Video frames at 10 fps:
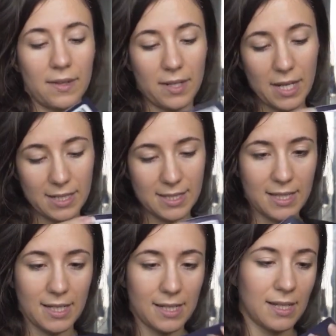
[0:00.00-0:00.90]
The next
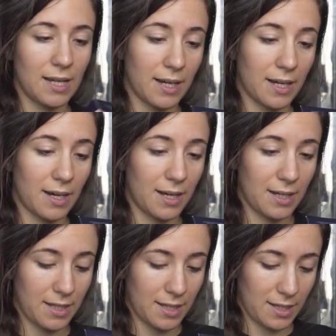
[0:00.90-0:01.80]
thing I
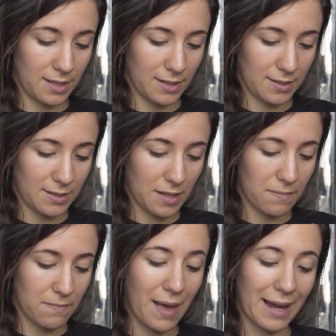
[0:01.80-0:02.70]
got is a
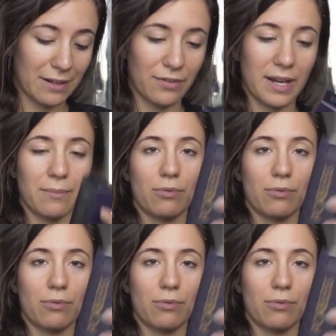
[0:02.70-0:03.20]
mattifying